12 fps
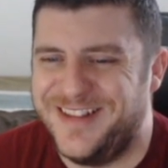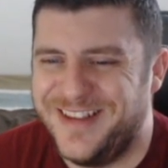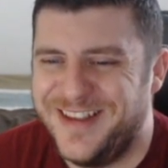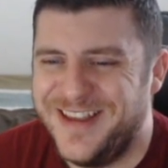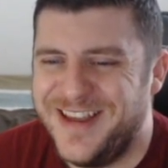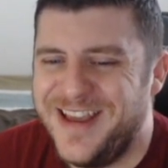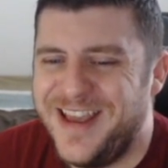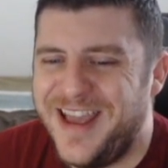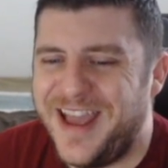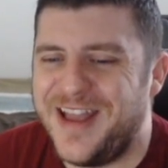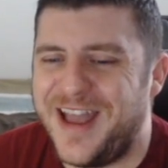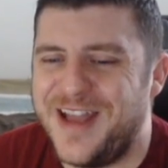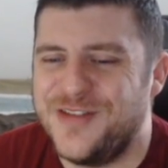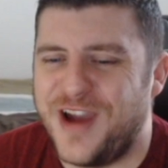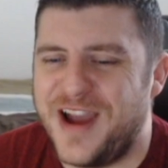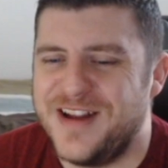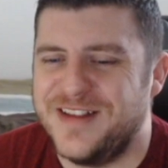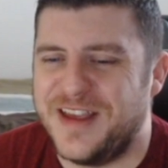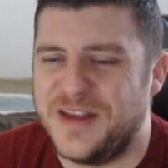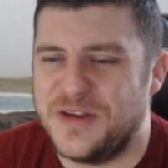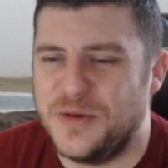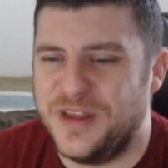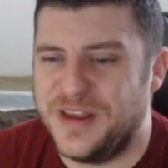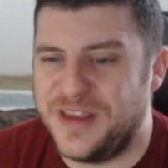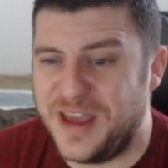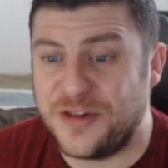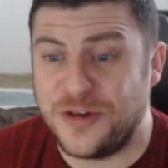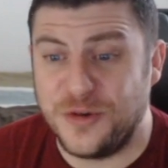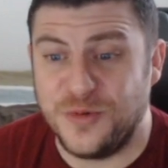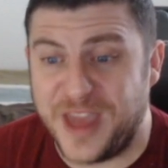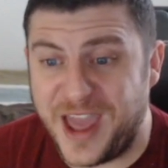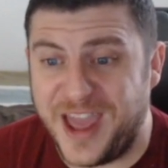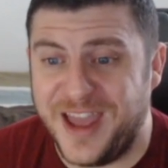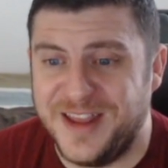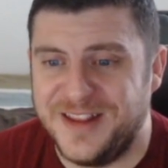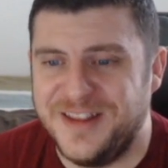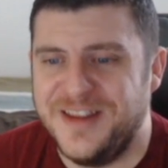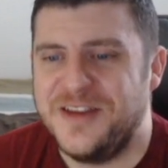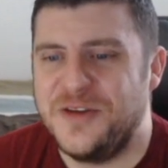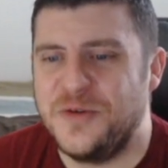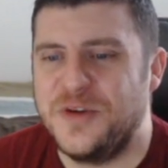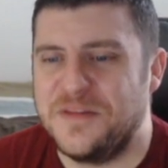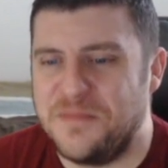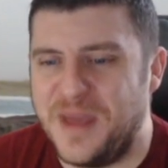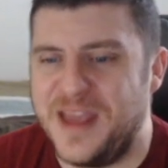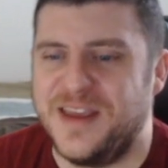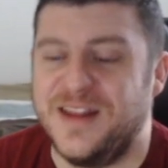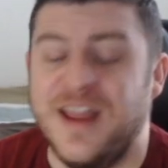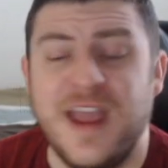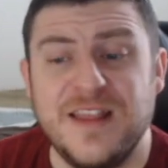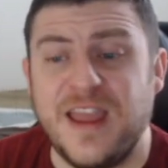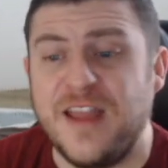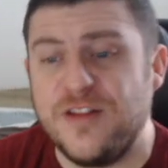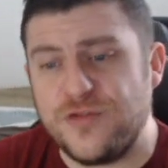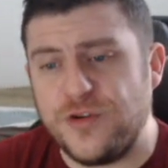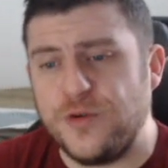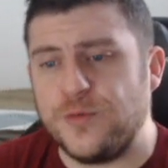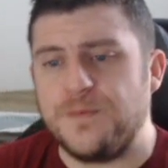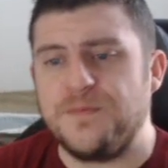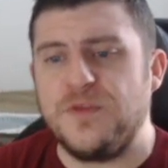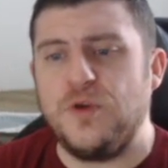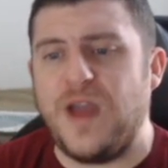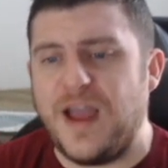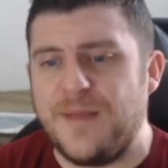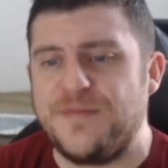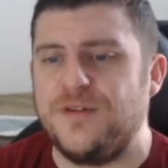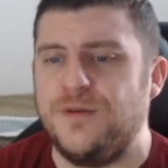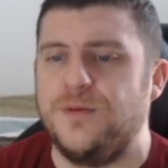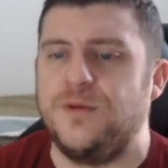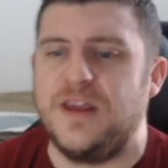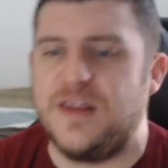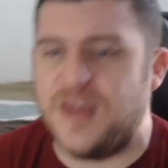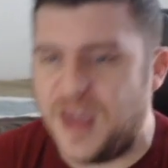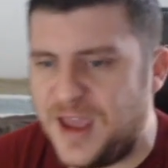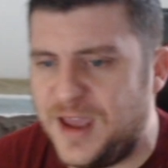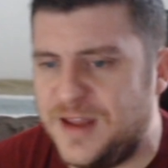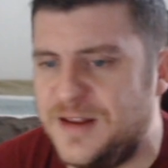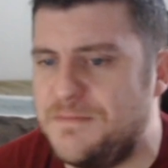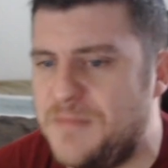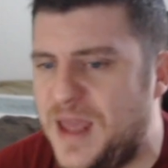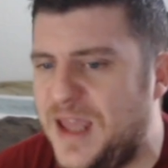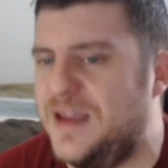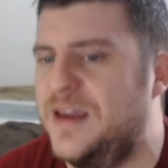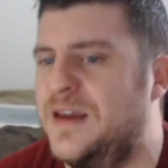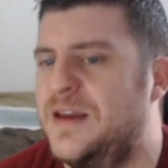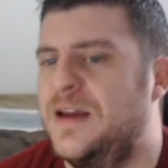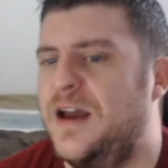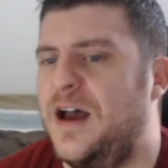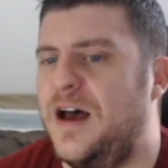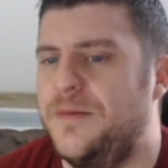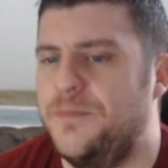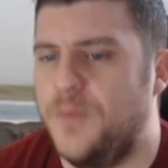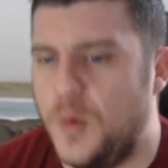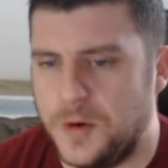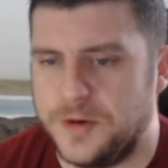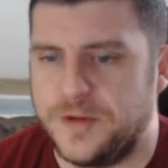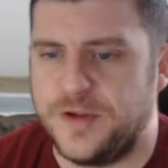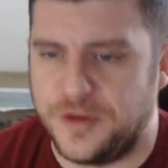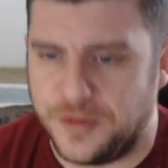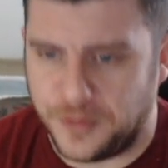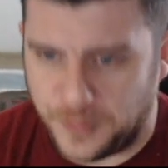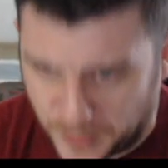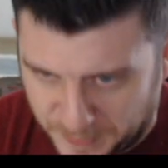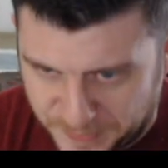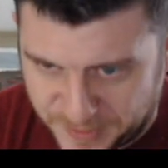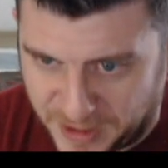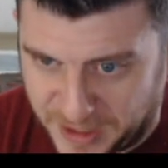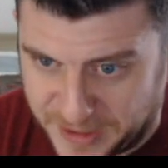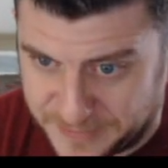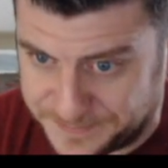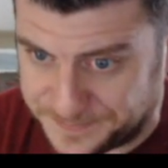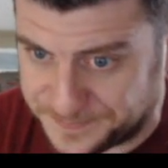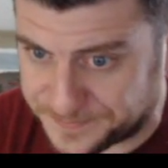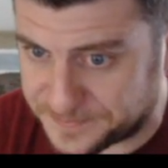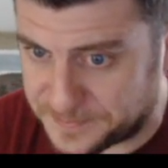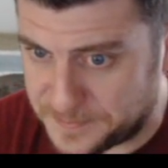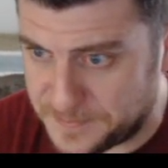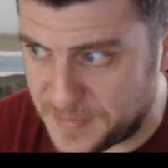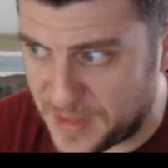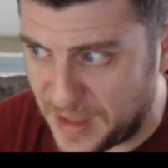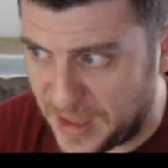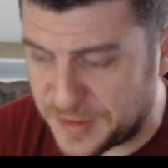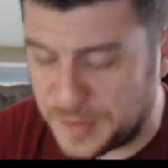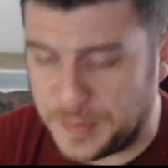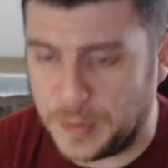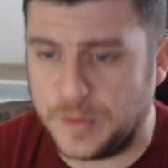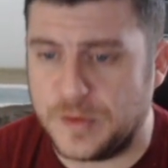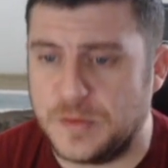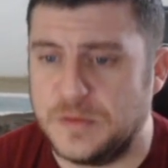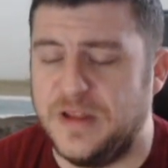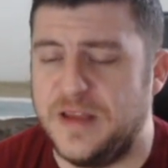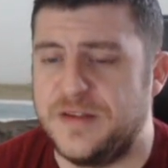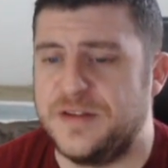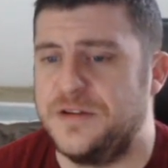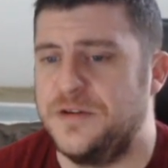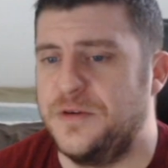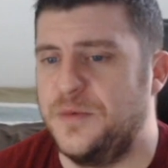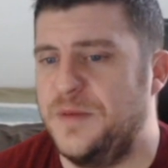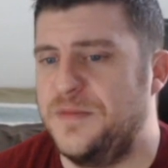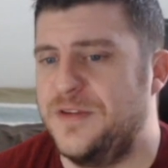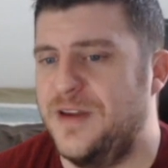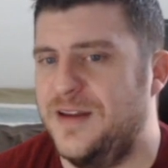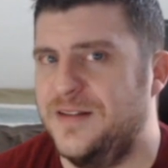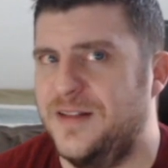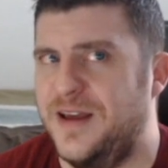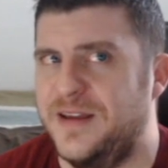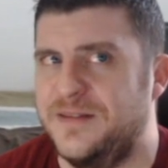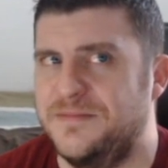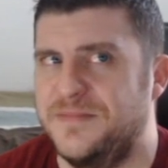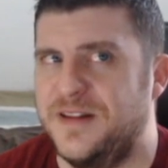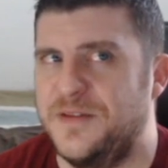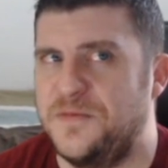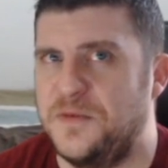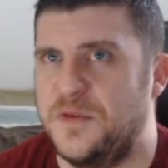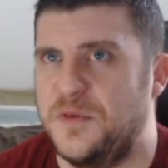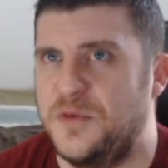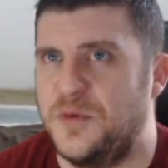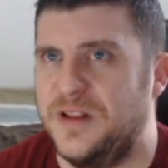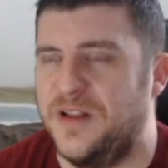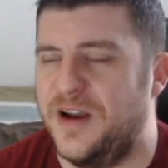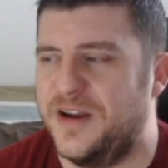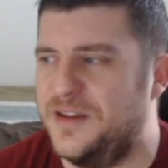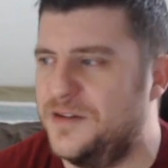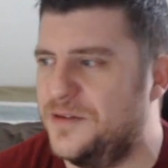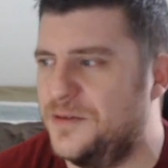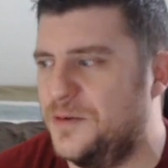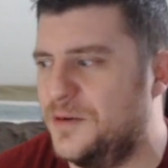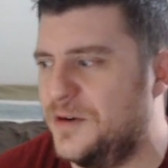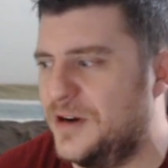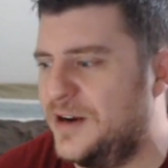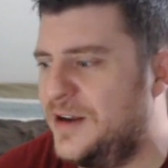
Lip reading: And try to tell you that yes, you can make it, and it's true. You absolutely can make a more secure website as opposed to a less secure website. Like the difference between locking your door